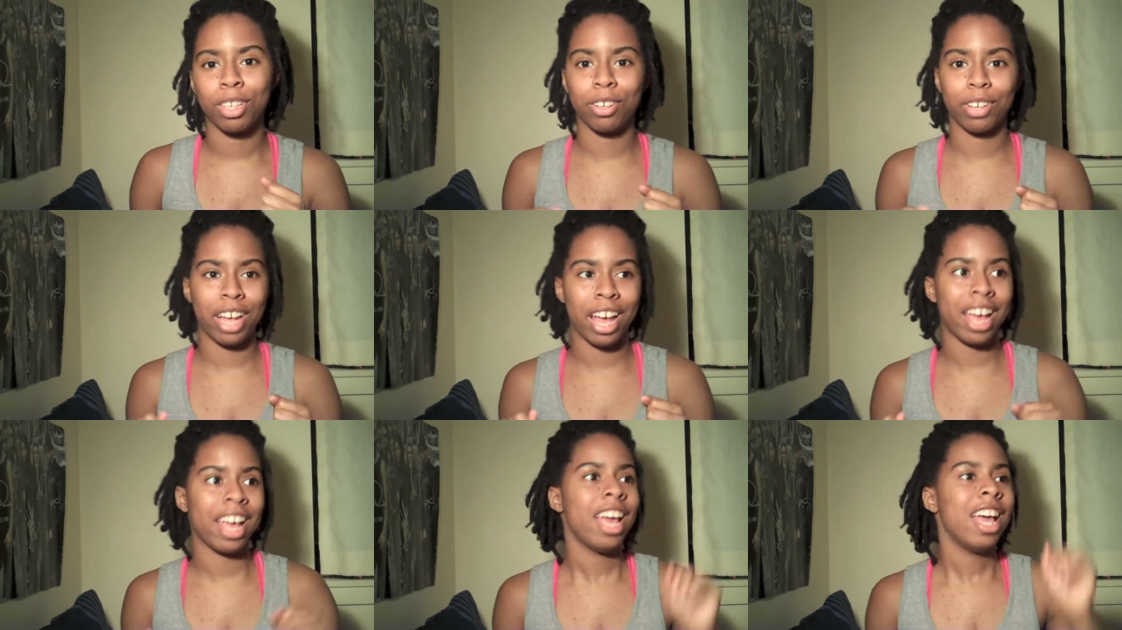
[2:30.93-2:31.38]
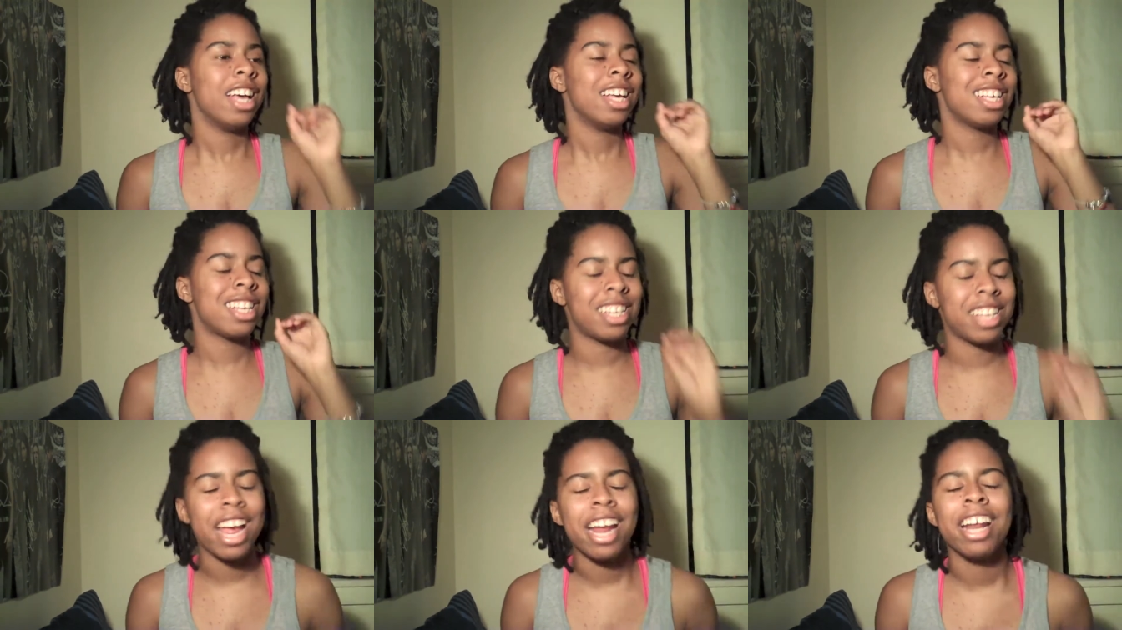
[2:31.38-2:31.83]
Okay?
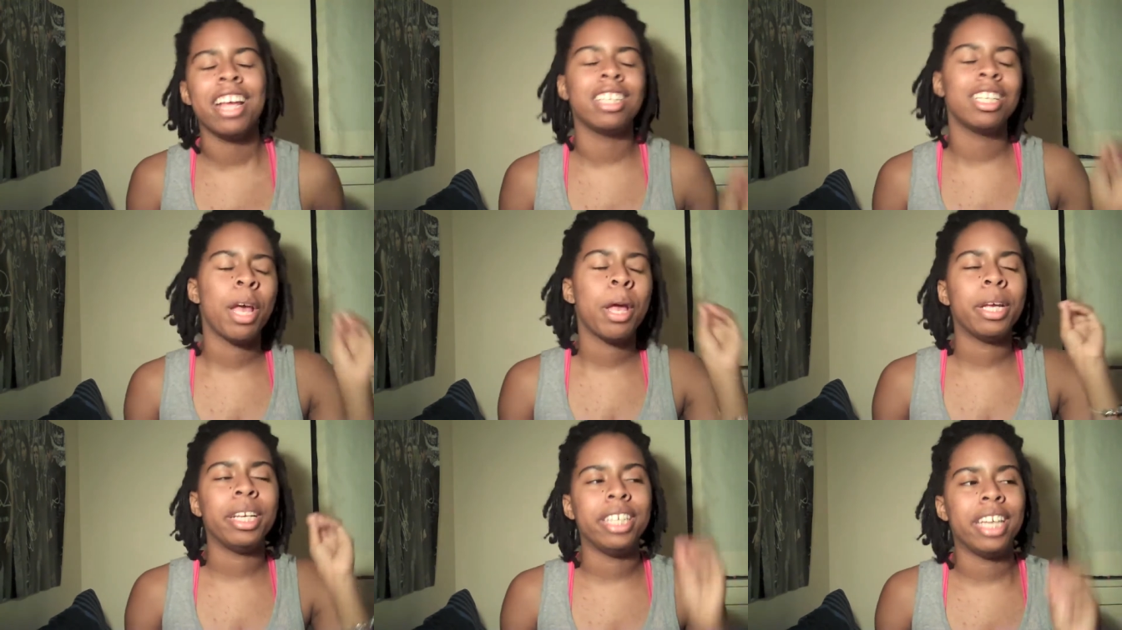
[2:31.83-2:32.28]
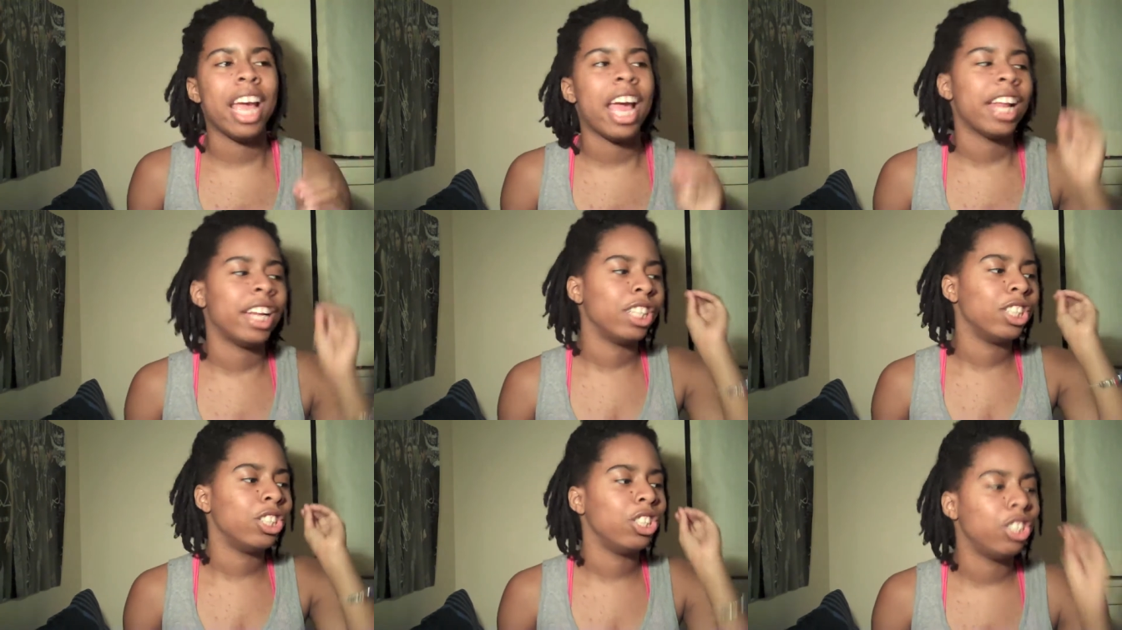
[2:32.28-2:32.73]
Stannis,
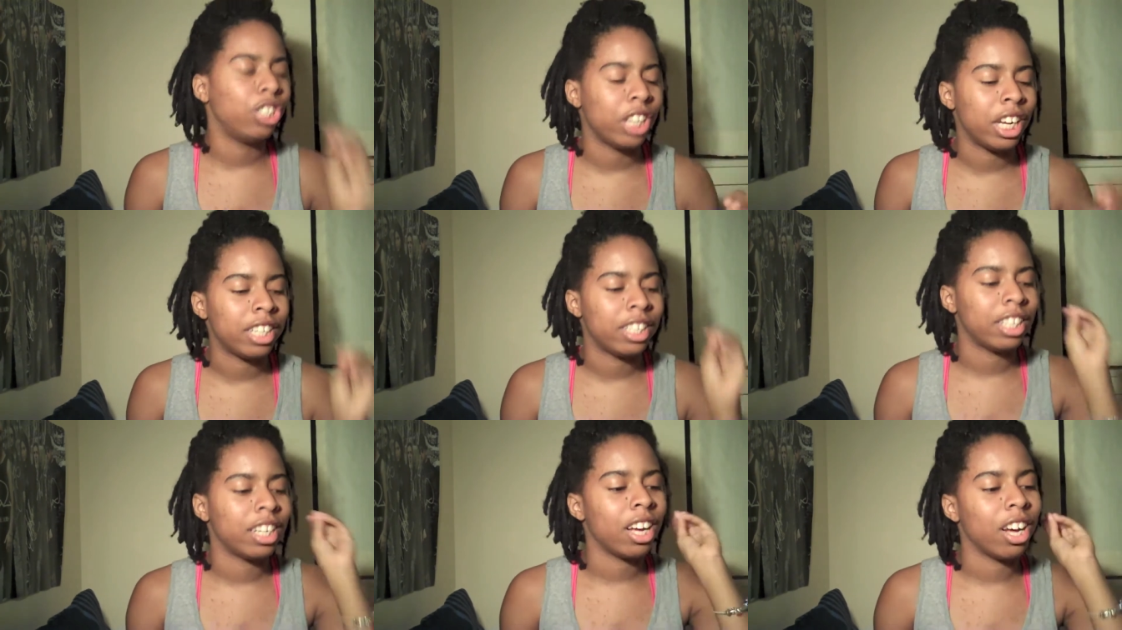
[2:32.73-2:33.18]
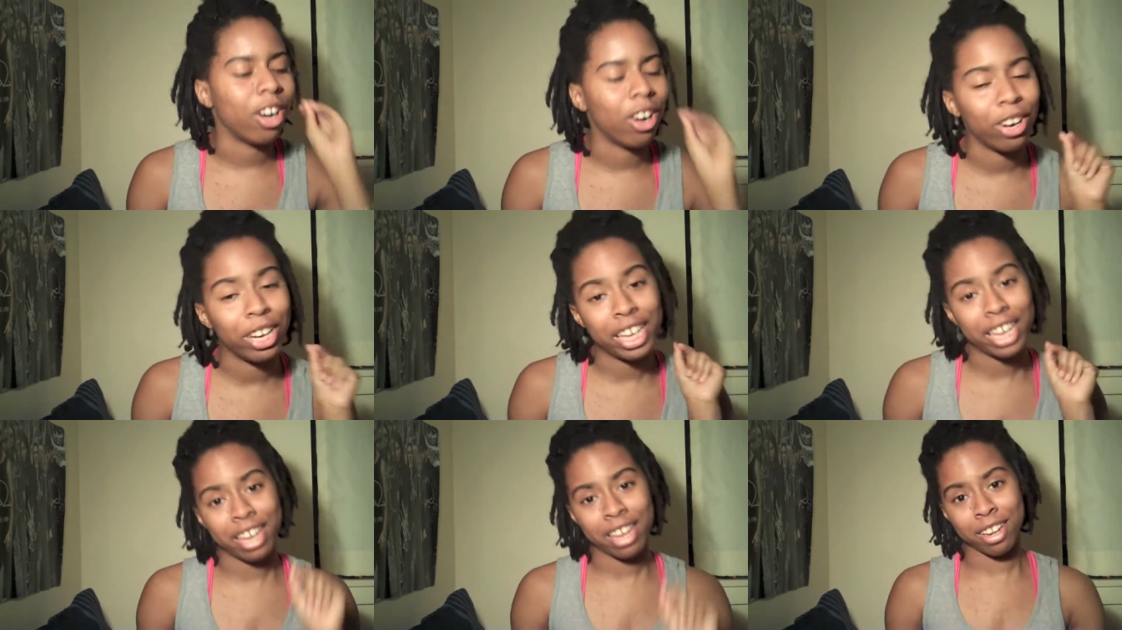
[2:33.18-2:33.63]
get shit
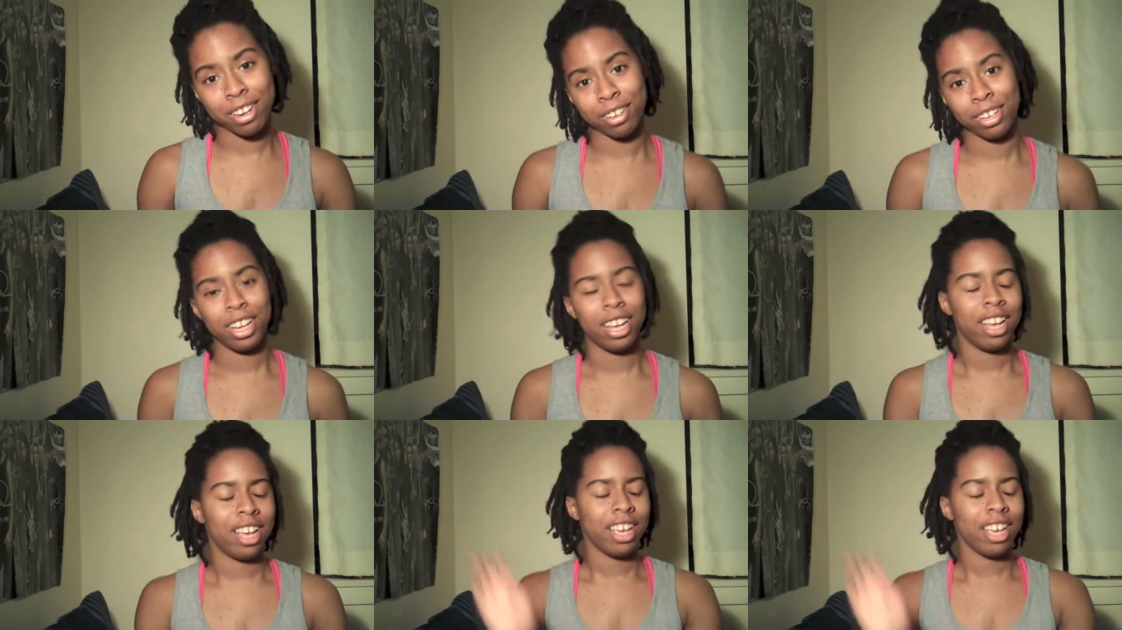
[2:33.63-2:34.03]
in.